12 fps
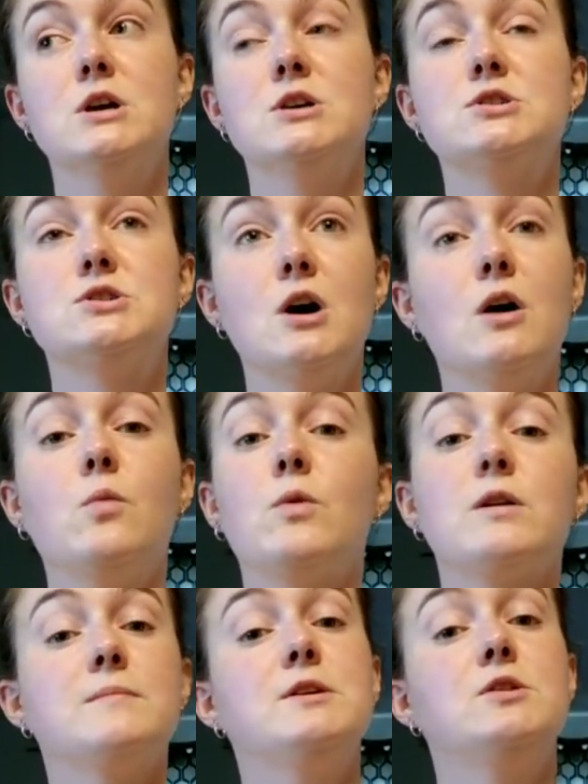So we're
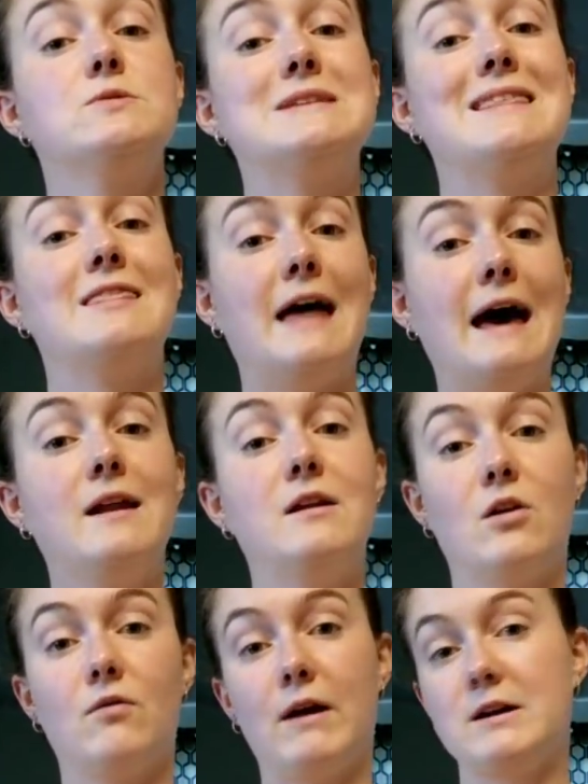going to be using that in
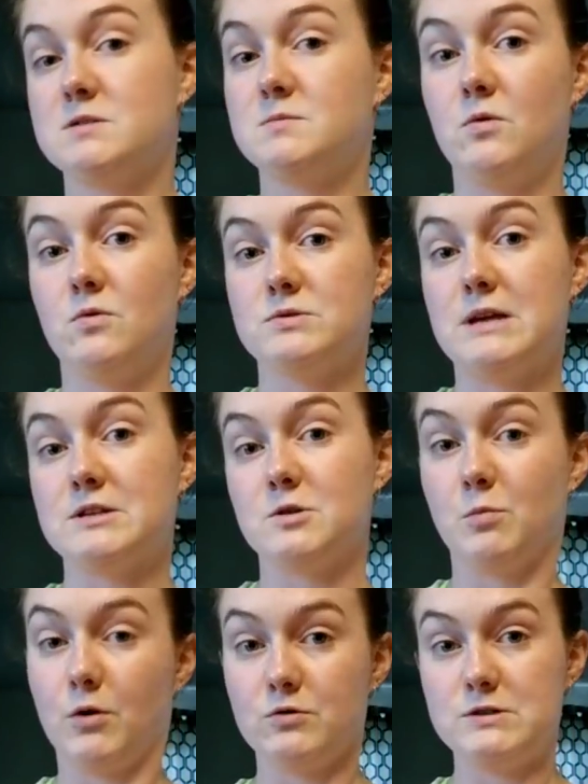our rice bowls as our
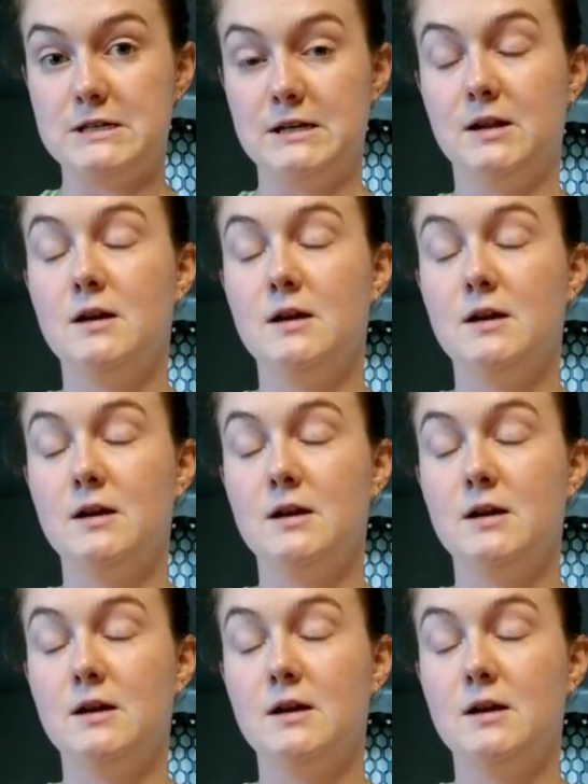protein.